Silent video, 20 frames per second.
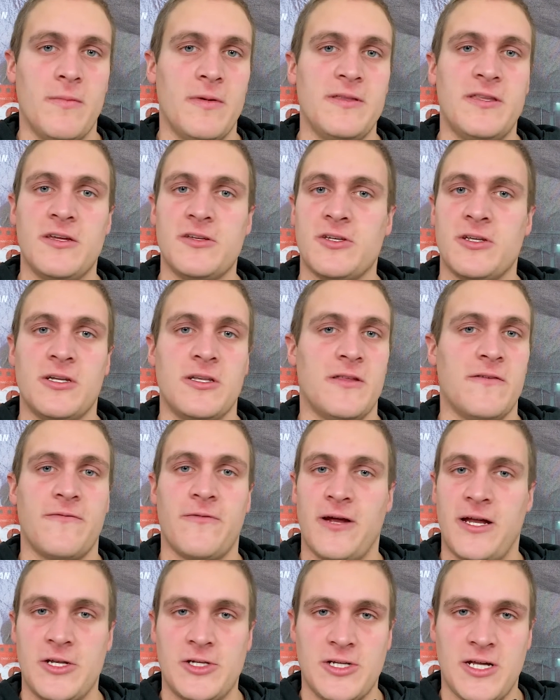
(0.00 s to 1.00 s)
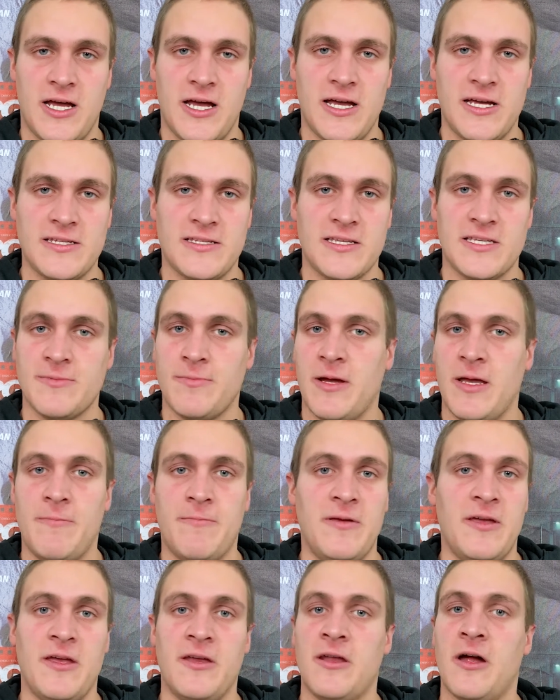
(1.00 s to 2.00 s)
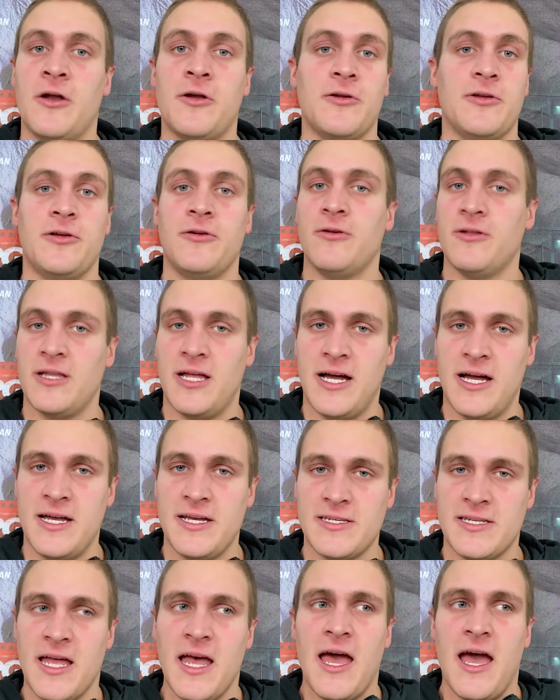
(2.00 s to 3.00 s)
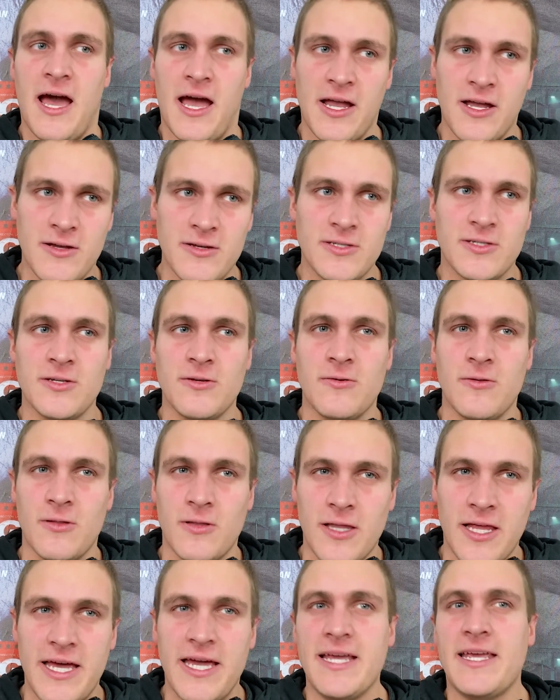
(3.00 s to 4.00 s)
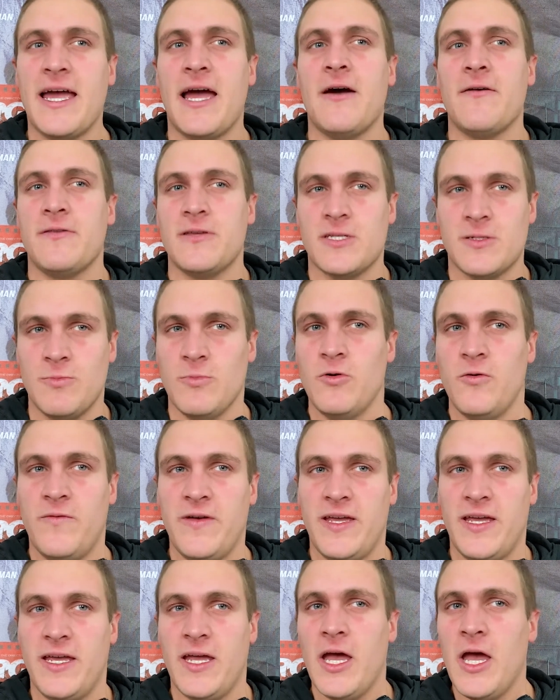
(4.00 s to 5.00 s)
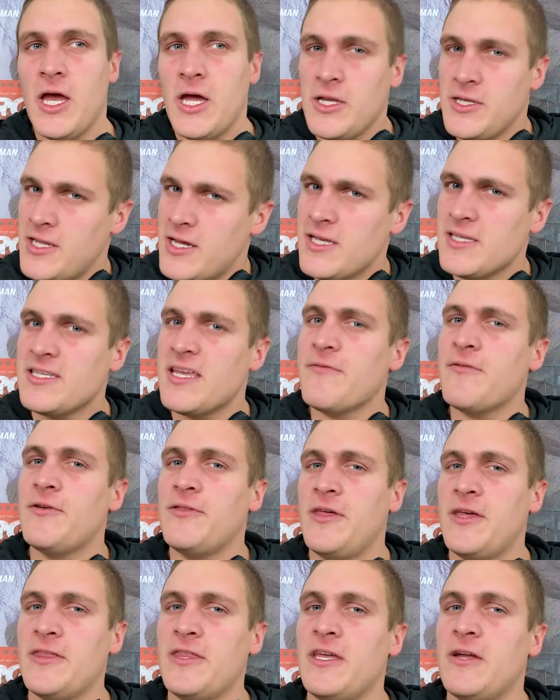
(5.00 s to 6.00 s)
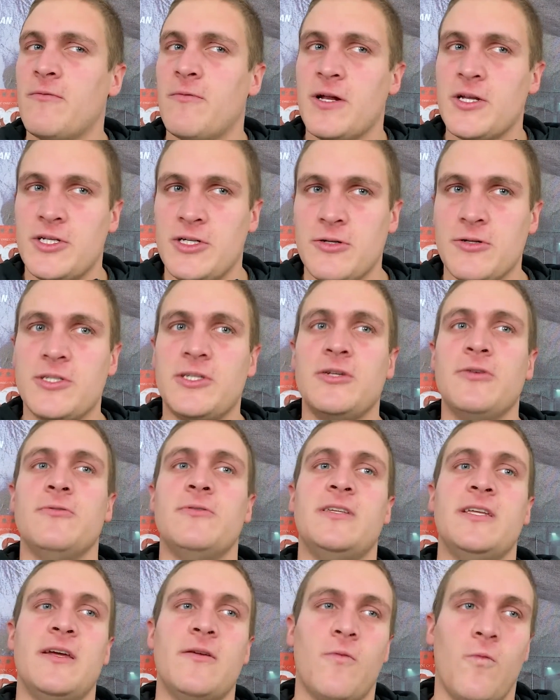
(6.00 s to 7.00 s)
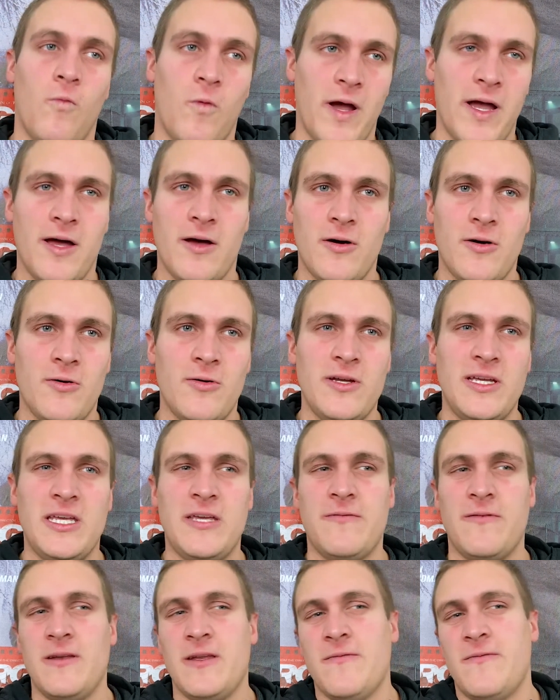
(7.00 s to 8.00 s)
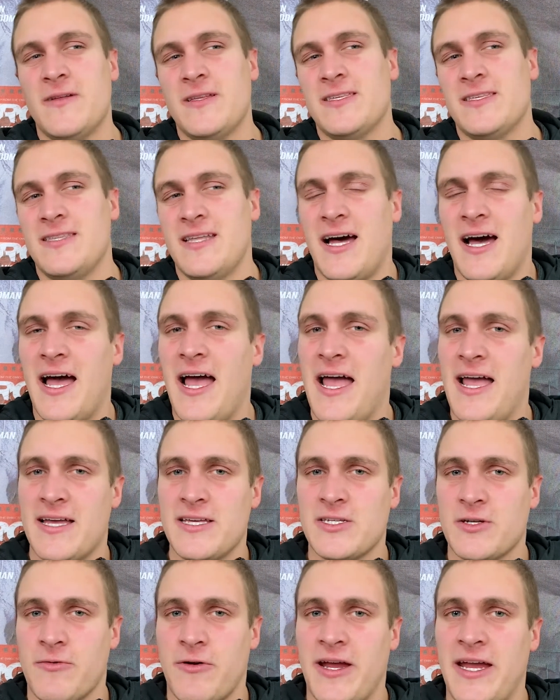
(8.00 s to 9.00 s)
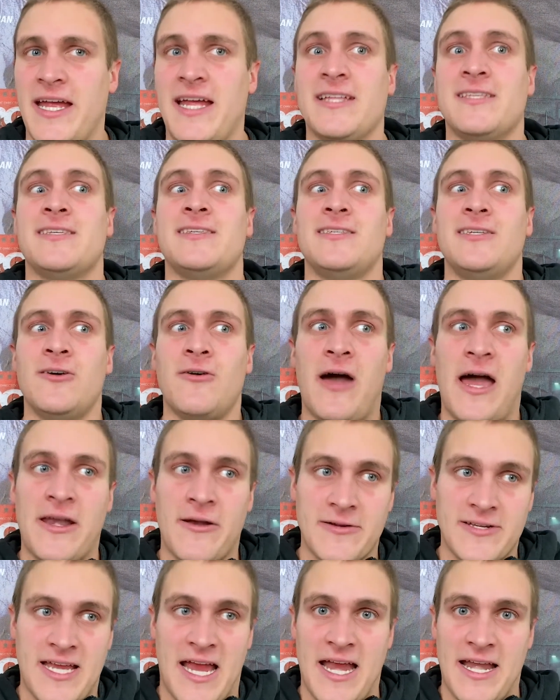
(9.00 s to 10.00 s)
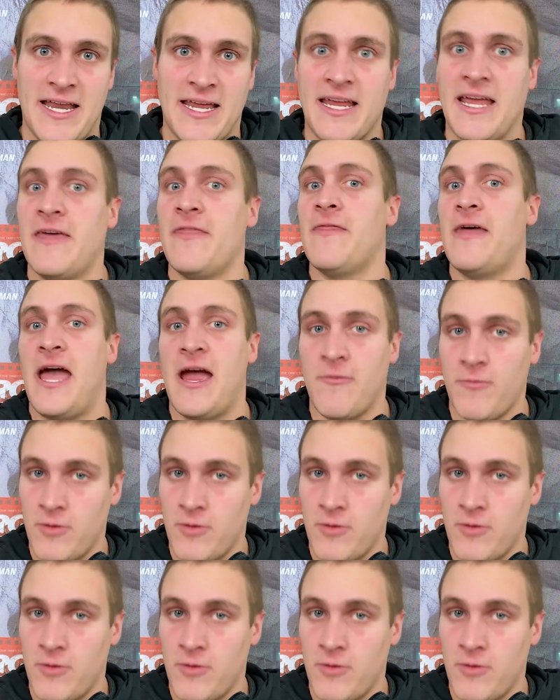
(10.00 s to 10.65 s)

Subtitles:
addition to the franchise despite being underutilized. I also like how this movie does everything the original 2 did well, even if it's not as great. It's still entertaining in that